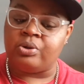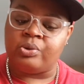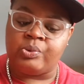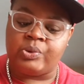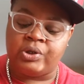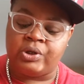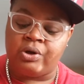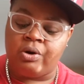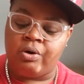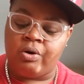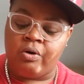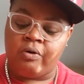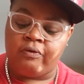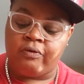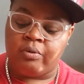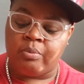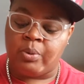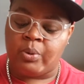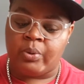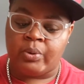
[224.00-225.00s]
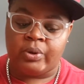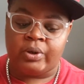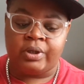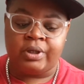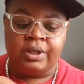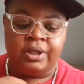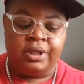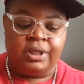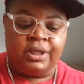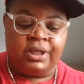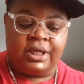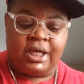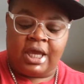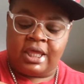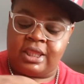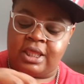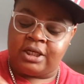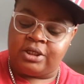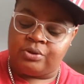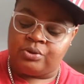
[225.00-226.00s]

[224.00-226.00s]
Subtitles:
want to go overboard, and then